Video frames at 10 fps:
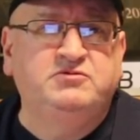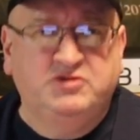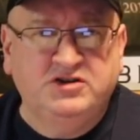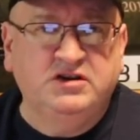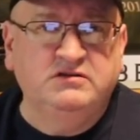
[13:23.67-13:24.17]

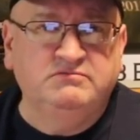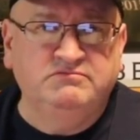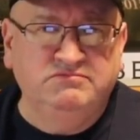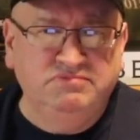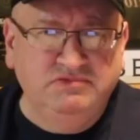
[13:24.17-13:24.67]
Just a
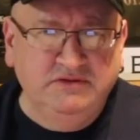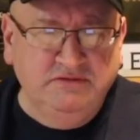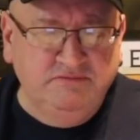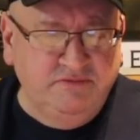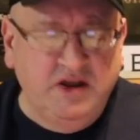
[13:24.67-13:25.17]

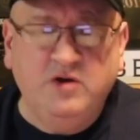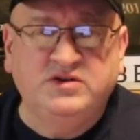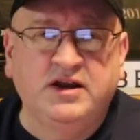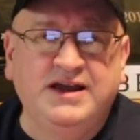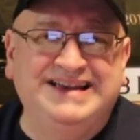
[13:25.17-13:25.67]

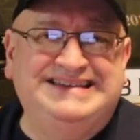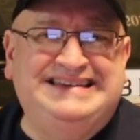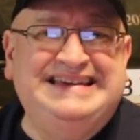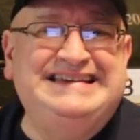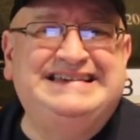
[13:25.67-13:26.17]
note, a
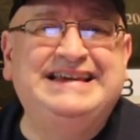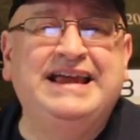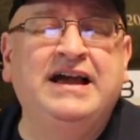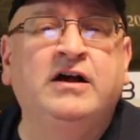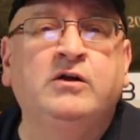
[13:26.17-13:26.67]

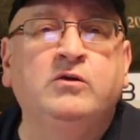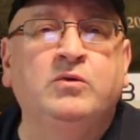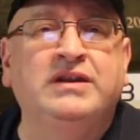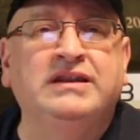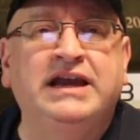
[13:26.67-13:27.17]
DCL
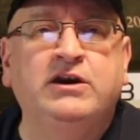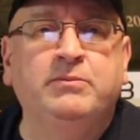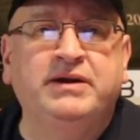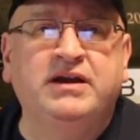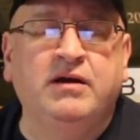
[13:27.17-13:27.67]
would later
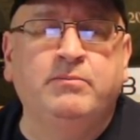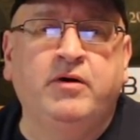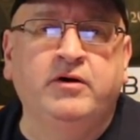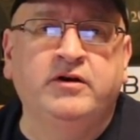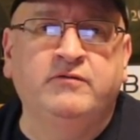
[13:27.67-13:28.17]
become
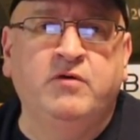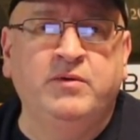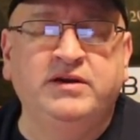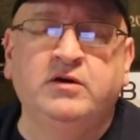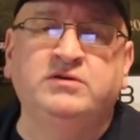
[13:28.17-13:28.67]
part of what
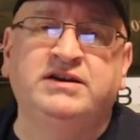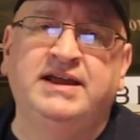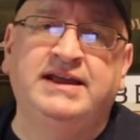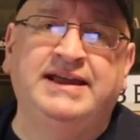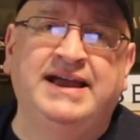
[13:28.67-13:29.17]
we know
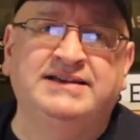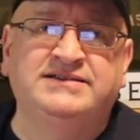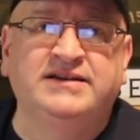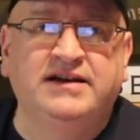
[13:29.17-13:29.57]
today as